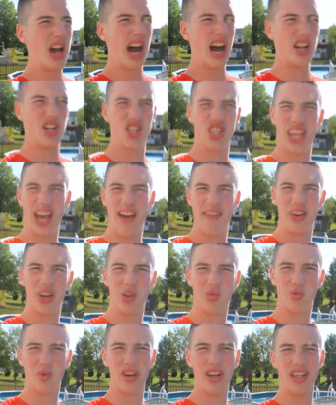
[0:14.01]
I just haven't
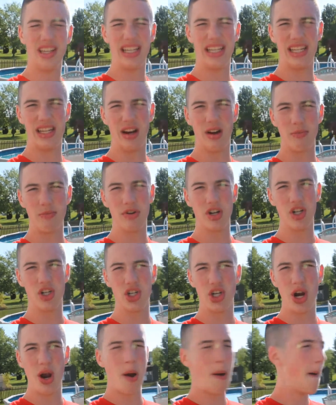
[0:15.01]
really done
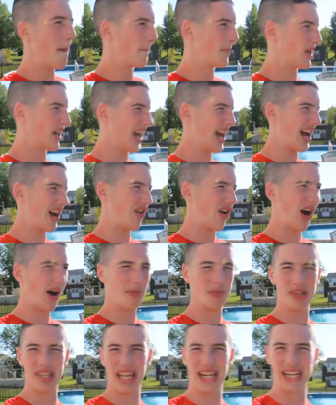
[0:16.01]
much, but now
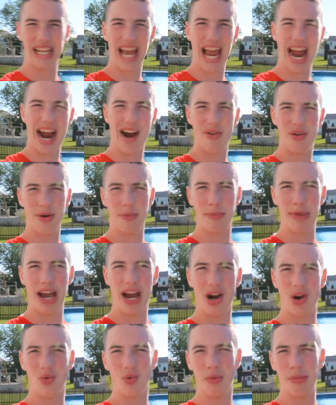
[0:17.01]
I'm getting out and
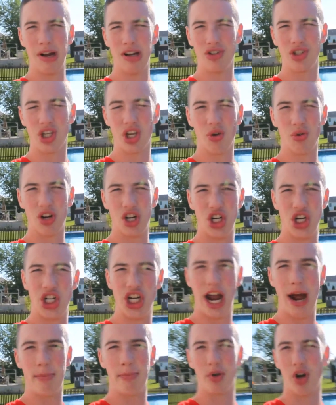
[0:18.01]
about. We're about to go to
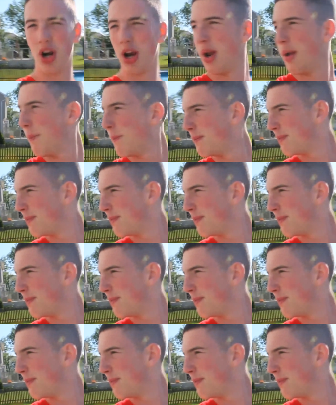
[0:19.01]
ShopRite.